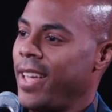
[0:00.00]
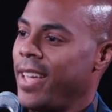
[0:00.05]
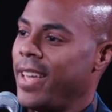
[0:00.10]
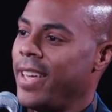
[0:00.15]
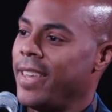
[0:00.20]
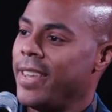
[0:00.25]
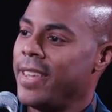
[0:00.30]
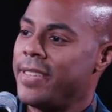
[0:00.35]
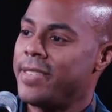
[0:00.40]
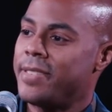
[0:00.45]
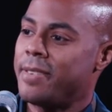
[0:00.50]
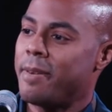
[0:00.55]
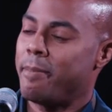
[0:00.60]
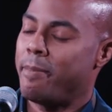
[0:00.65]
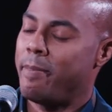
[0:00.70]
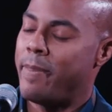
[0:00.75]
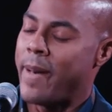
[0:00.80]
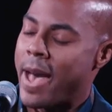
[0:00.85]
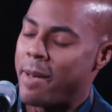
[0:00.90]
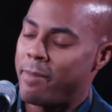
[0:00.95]
It is
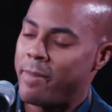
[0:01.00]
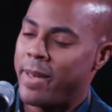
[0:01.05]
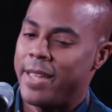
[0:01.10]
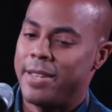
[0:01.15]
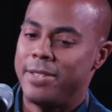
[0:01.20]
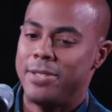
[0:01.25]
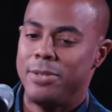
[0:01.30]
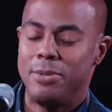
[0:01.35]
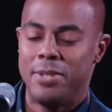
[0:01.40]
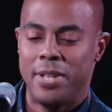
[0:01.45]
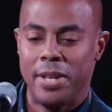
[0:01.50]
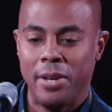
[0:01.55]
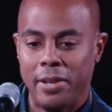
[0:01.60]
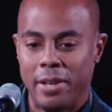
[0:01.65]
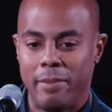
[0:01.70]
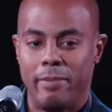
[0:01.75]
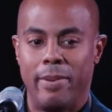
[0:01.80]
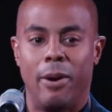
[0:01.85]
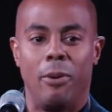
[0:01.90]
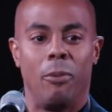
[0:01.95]
Batman's
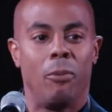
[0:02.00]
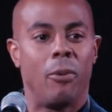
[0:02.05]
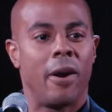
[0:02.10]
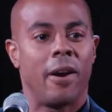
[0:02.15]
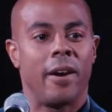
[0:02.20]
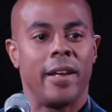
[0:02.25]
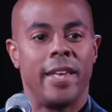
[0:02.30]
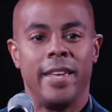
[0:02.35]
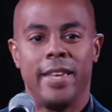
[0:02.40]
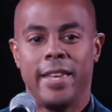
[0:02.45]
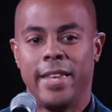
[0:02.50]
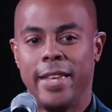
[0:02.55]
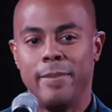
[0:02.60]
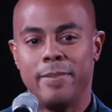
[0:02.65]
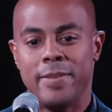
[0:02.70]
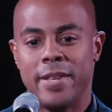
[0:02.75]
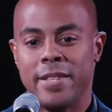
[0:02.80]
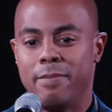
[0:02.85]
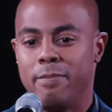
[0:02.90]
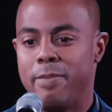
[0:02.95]
utility belt where he
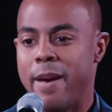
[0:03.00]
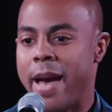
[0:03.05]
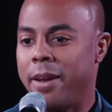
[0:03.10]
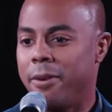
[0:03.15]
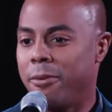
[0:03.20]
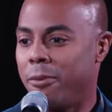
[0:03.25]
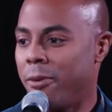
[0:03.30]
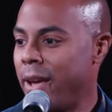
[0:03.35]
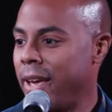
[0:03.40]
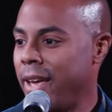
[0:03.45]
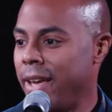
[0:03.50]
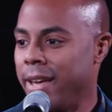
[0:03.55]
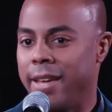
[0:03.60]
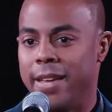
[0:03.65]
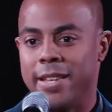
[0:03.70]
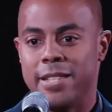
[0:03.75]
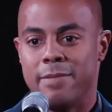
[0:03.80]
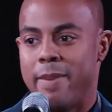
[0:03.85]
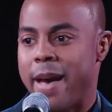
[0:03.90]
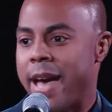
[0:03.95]
keeps his batarang,
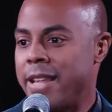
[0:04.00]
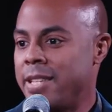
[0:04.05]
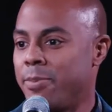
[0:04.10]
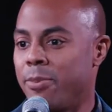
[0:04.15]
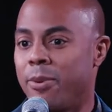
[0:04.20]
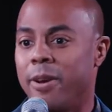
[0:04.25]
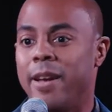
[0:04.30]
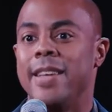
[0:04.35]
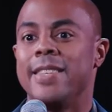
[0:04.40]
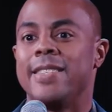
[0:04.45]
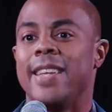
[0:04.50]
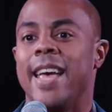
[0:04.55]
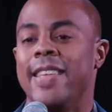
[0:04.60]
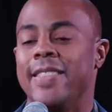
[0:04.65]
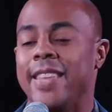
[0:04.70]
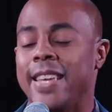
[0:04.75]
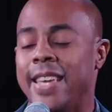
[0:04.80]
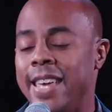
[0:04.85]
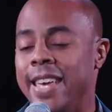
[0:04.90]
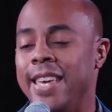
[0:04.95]
his bat sprays,
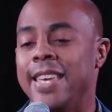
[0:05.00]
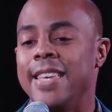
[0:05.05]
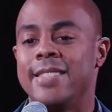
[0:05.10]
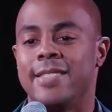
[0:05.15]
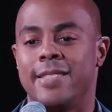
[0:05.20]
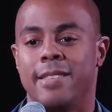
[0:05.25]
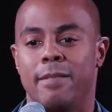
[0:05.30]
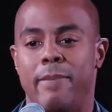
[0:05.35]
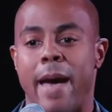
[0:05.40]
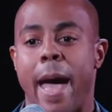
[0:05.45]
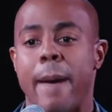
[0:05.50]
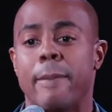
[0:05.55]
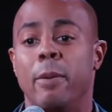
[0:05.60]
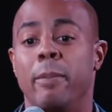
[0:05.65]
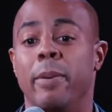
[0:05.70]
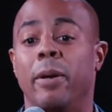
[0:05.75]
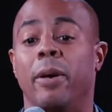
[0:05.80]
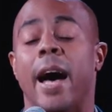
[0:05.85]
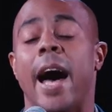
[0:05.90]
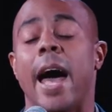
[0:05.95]
and the keys to the
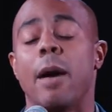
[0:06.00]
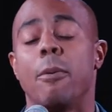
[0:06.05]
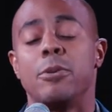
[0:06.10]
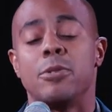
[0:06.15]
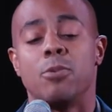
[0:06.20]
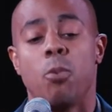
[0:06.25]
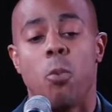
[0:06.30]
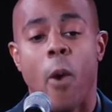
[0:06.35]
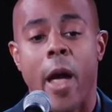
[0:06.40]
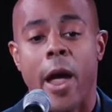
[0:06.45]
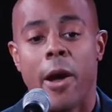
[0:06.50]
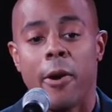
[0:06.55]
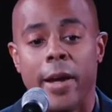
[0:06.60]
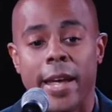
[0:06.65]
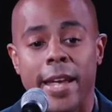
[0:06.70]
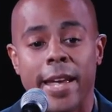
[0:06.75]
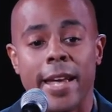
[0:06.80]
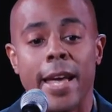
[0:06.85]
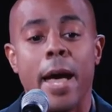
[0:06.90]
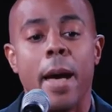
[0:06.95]
Batmobile. I was
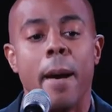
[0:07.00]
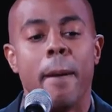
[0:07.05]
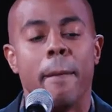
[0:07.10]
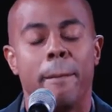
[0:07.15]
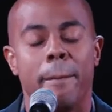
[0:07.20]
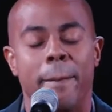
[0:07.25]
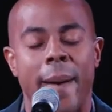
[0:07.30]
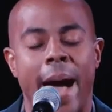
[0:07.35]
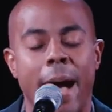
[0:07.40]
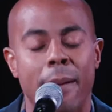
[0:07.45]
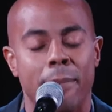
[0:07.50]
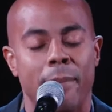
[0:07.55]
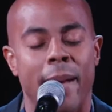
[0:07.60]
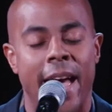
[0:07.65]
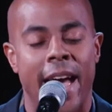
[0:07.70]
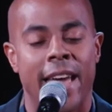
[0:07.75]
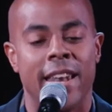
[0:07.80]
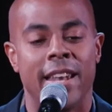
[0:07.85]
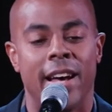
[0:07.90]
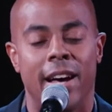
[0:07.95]
wearing
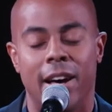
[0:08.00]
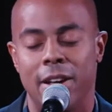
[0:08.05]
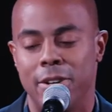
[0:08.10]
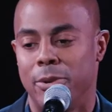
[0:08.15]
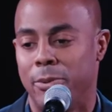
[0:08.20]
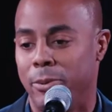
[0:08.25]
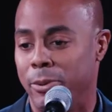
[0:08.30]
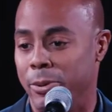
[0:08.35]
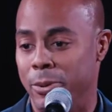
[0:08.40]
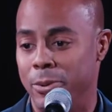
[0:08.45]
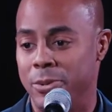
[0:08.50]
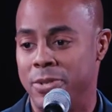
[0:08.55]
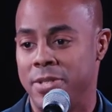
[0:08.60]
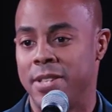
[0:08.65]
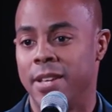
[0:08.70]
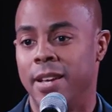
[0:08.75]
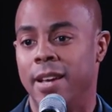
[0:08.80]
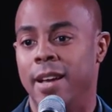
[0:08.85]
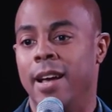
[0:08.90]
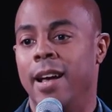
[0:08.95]
Batman
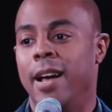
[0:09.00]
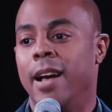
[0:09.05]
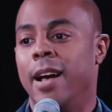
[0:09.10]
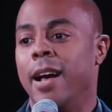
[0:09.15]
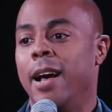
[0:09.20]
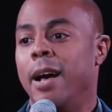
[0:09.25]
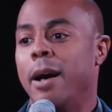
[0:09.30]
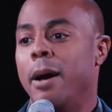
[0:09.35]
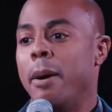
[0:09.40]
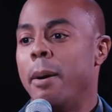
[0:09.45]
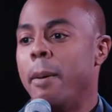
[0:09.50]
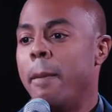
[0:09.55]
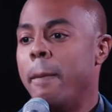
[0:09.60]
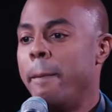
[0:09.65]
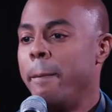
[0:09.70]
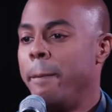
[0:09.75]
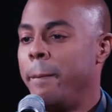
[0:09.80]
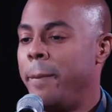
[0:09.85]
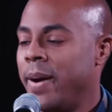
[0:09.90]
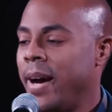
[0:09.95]
underoos,
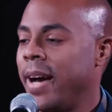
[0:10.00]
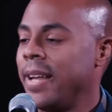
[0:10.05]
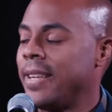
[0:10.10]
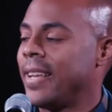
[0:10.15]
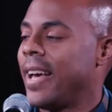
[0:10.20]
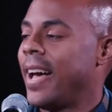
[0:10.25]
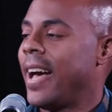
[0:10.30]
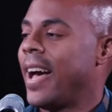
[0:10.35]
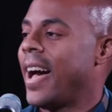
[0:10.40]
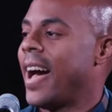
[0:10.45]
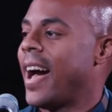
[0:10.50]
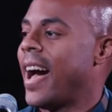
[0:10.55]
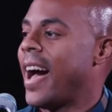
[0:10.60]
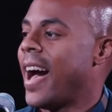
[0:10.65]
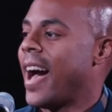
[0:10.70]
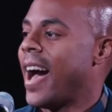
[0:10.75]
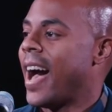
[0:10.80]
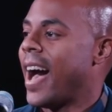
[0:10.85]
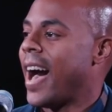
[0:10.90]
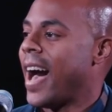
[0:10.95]
but
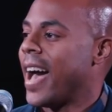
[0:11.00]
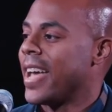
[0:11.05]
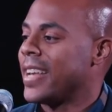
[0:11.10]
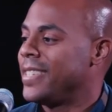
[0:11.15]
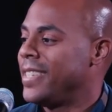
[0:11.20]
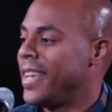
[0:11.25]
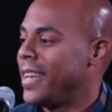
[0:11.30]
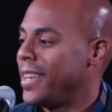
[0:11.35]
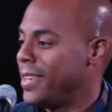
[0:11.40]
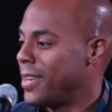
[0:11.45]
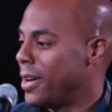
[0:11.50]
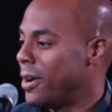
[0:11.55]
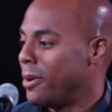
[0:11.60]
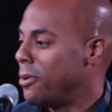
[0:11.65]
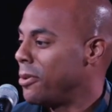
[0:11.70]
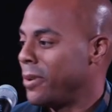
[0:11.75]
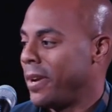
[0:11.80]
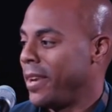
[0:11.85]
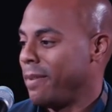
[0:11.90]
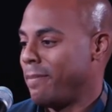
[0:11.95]
I didn't
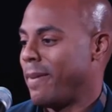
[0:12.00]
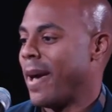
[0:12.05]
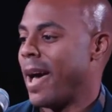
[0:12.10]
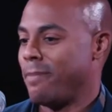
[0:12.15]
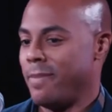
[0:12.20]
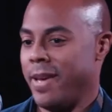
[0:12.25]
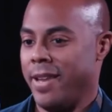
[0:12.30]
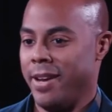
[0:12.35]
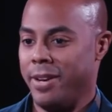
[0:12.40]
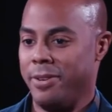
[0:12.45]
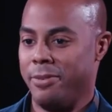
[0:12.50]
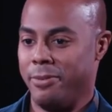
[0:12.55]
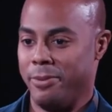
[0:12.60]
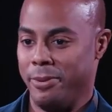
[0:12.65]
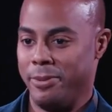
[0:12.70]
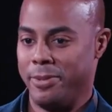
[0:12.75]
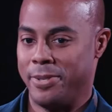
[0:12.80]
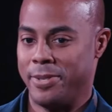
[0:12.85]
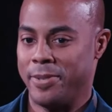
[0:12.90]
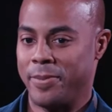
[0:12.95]
own any Batman
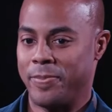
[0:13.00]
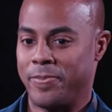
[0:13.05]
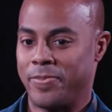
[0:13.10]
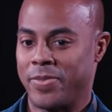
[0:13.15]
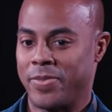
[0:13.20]
underoos.